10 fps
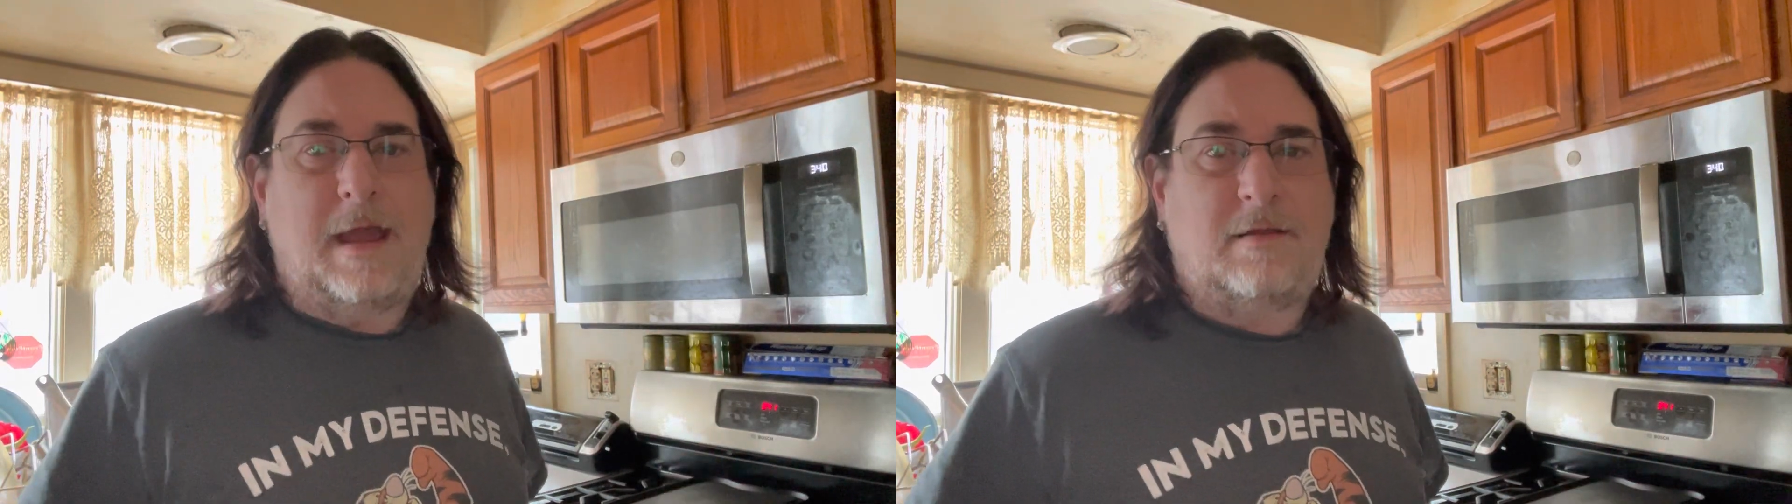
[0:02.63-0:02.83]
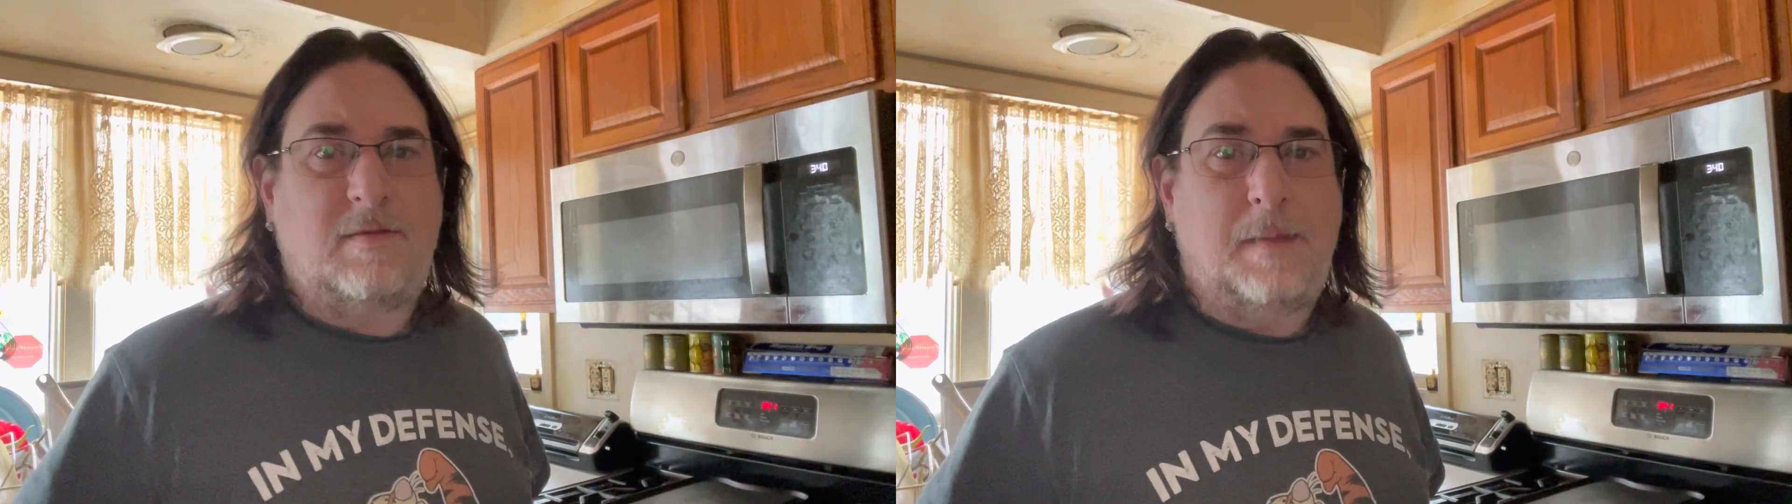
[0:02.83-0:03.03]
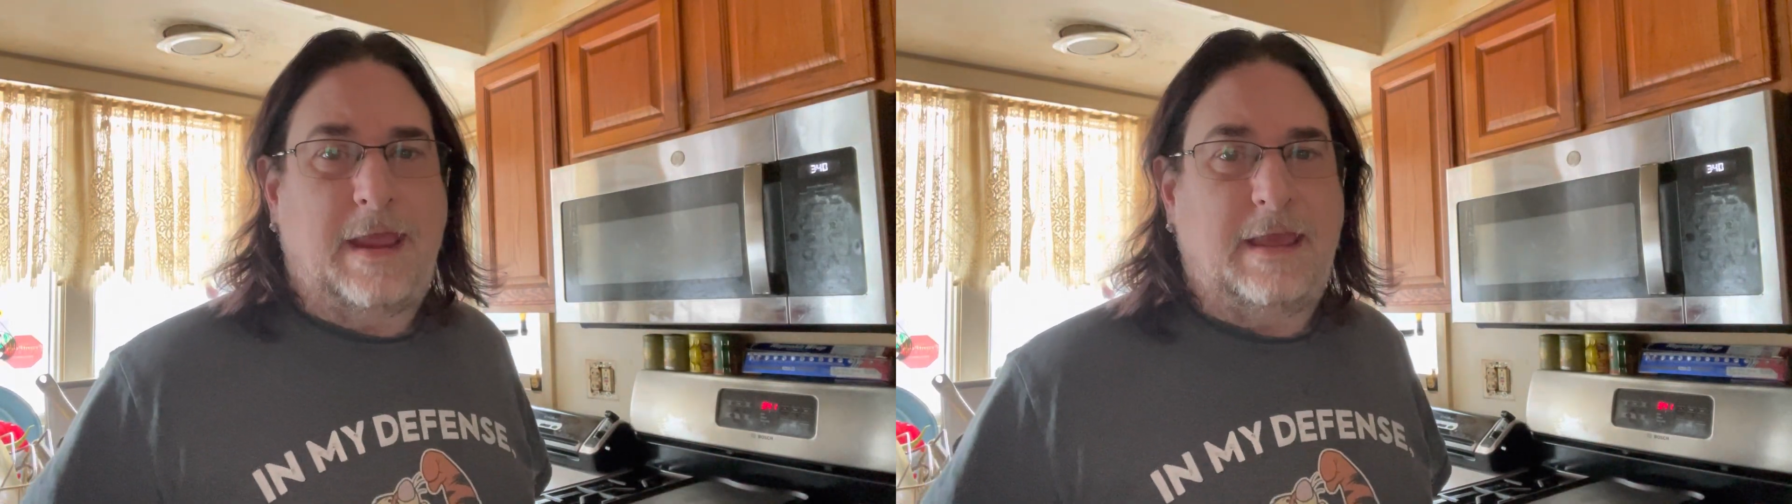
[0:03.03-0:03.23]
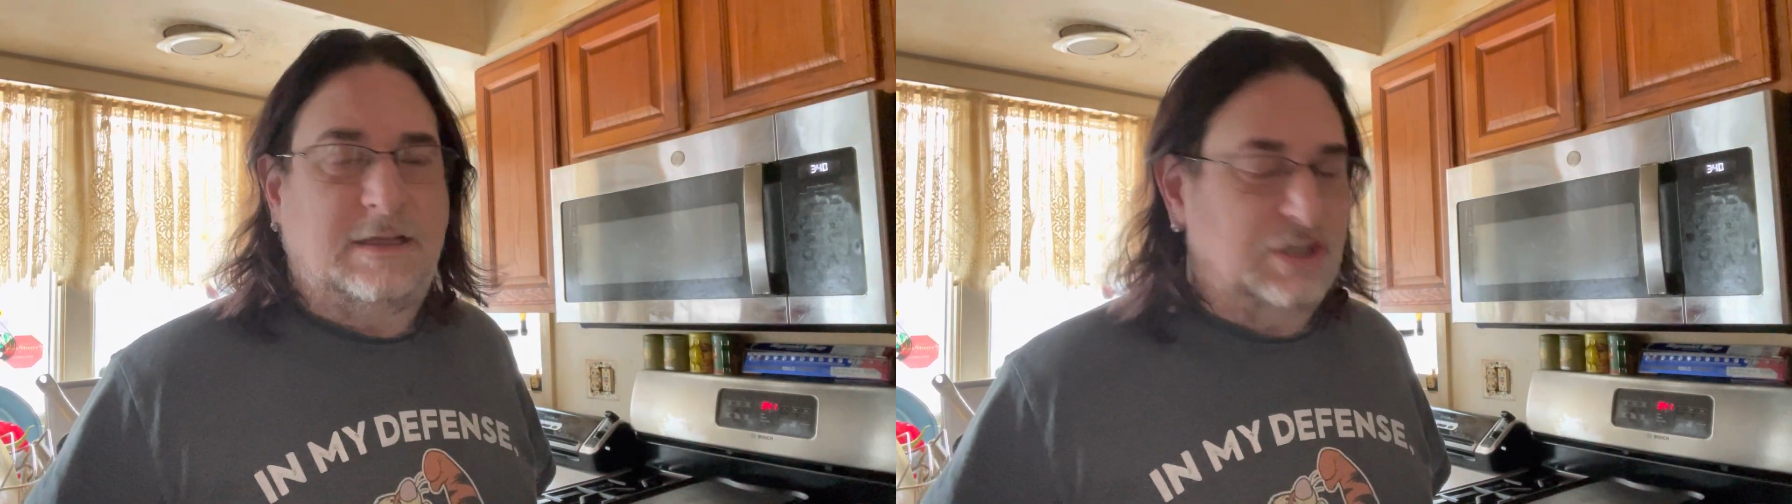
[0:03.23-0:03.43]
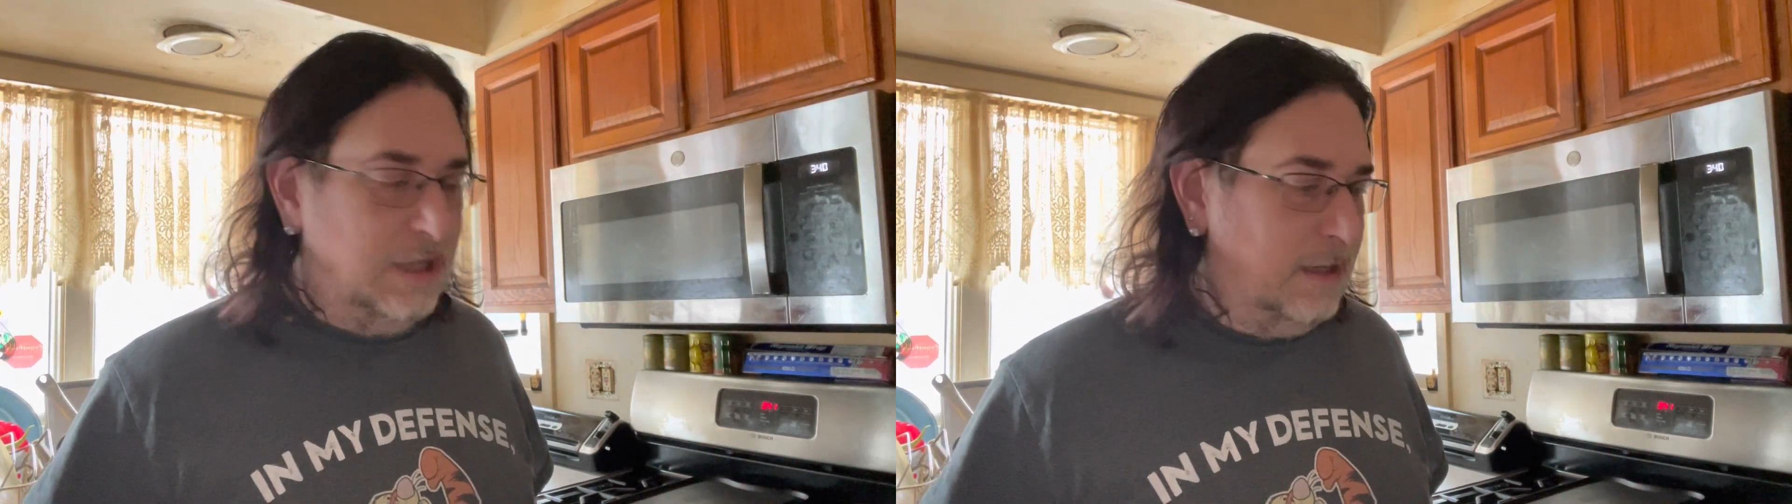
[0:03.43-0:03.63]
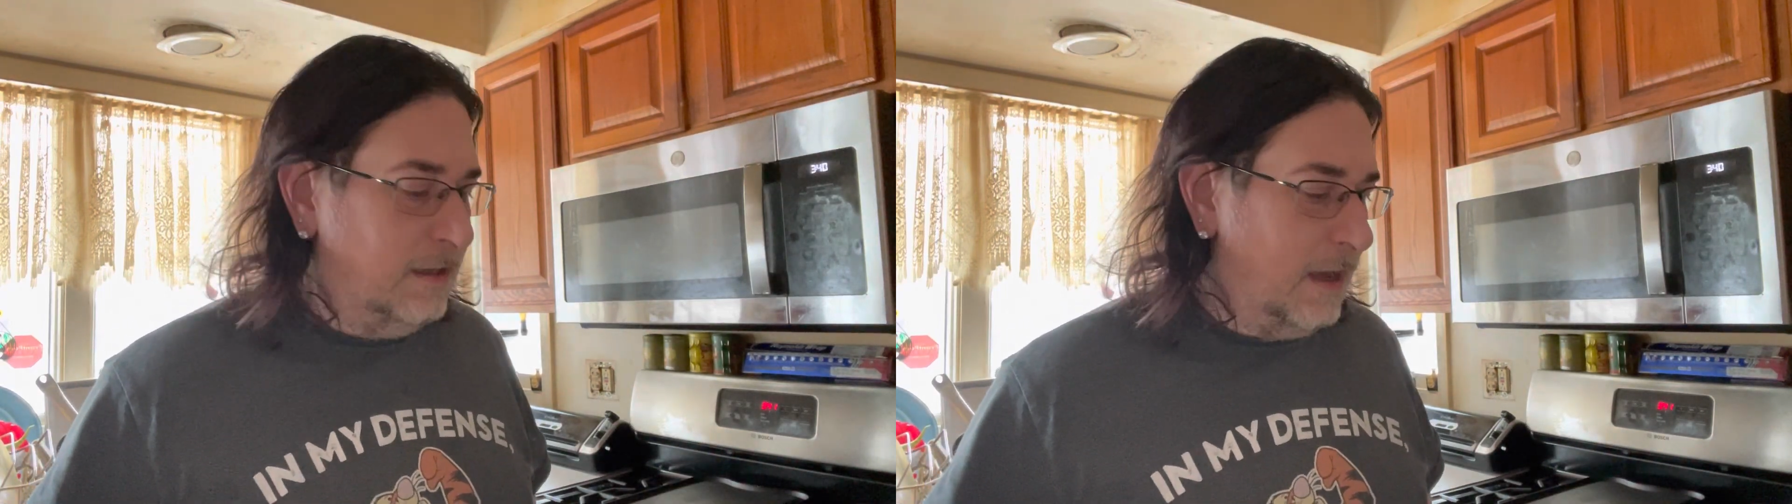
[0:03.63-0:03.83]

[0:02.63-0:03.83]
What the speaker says: back to my kitchen.